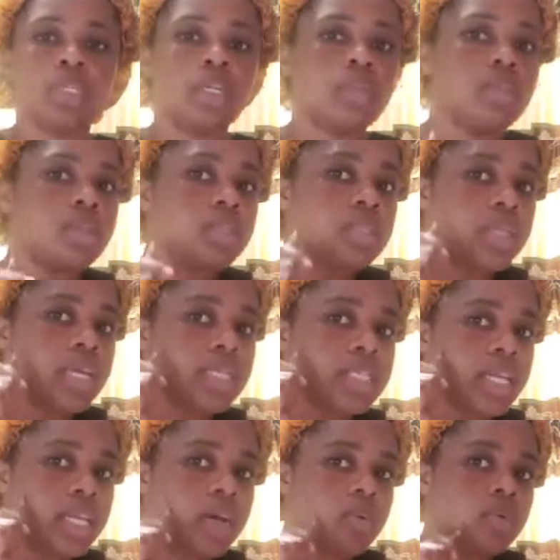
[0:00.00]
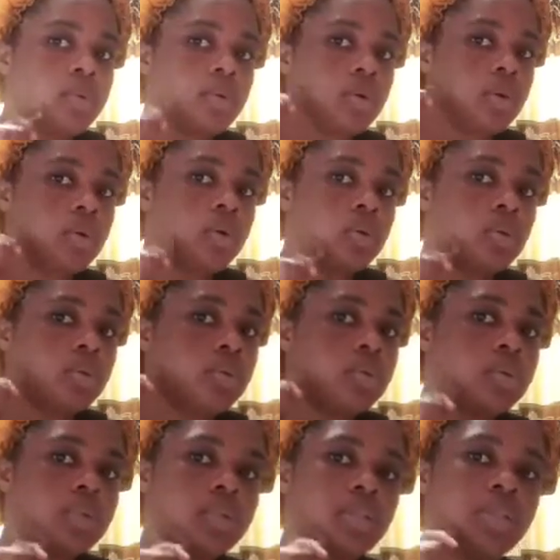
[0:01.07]
Thursdays, and I will go
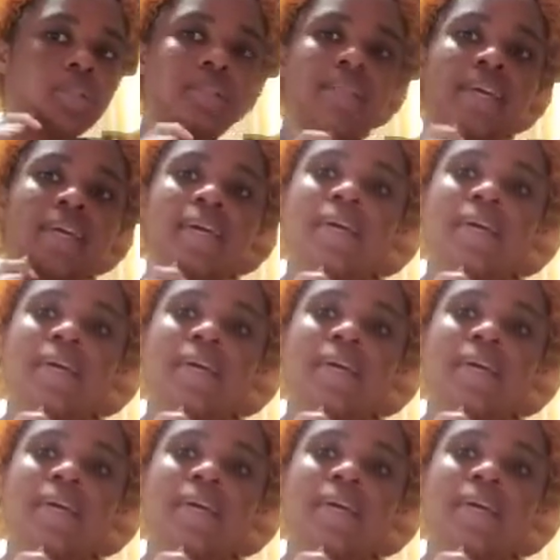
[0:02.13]
till late